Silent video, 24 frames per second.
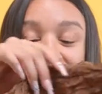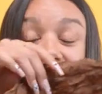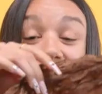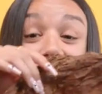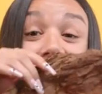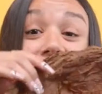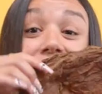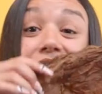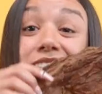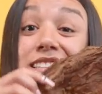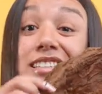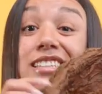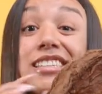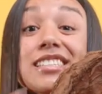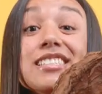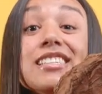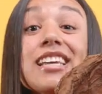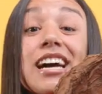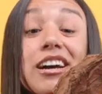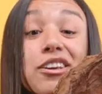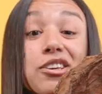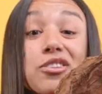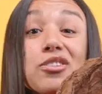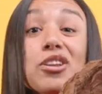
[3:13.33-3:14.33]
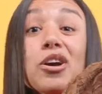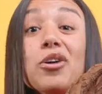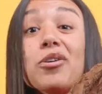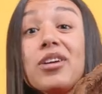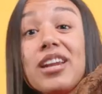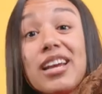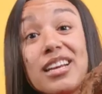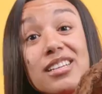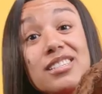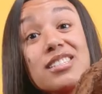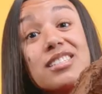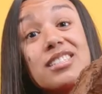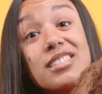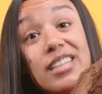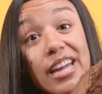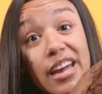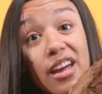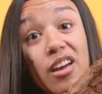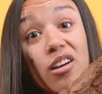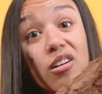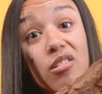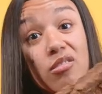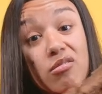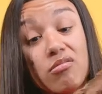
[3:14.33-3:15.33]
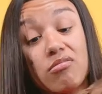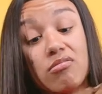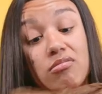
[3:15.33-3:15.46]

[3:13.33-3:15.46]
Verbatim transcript: This, this is how you know it ain't stale.